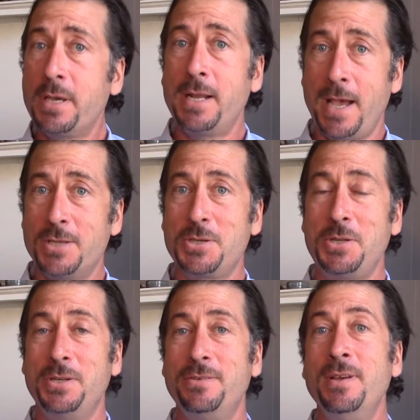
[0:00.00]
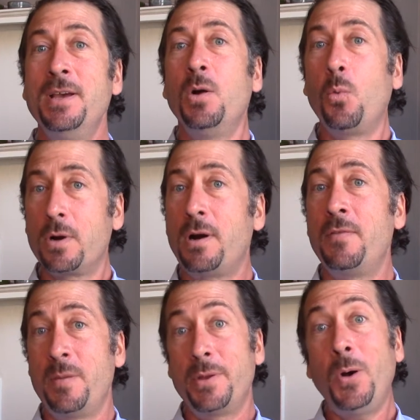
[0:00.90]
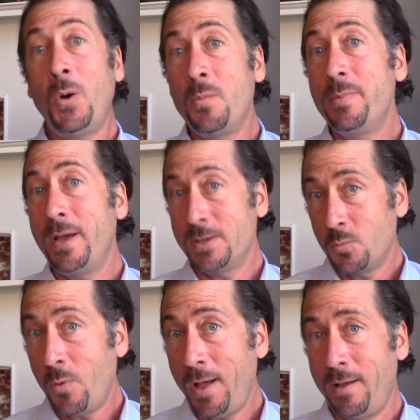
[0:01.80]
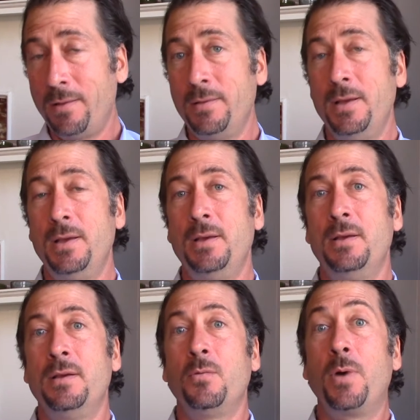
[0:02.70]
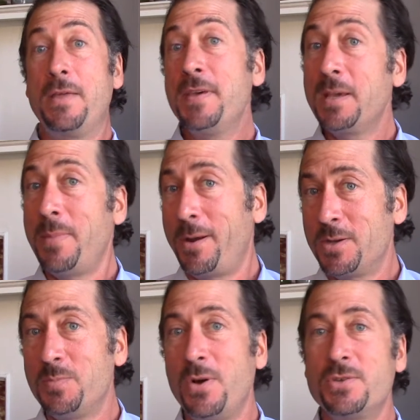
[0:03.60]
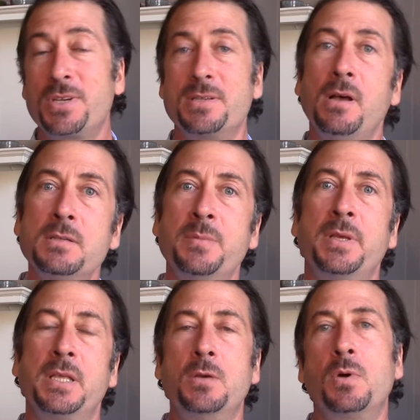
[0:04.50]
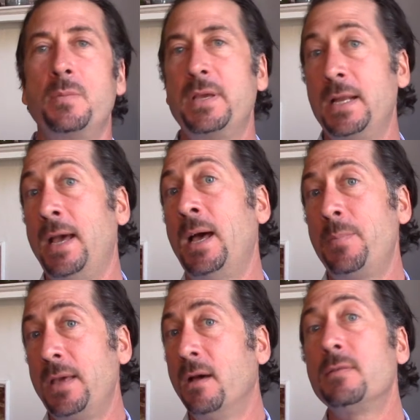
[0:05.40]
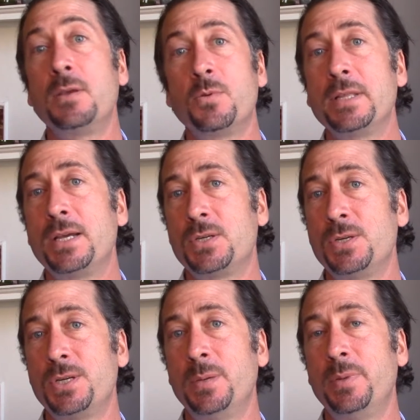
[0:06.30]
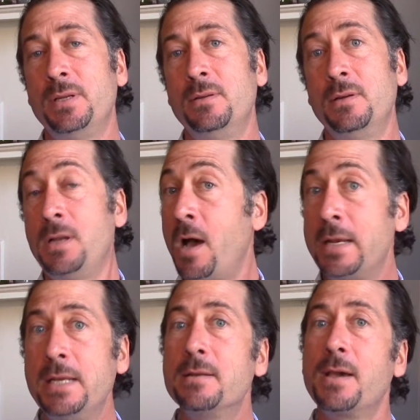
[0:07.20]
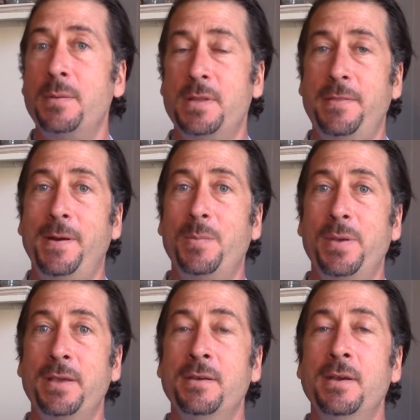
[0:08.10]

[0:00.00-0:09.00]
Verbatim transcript: going to ask you to work on them at home as well, where I think it matters most, because ultimately you want to be in a happy, healthy relationship and not need to come to therapy.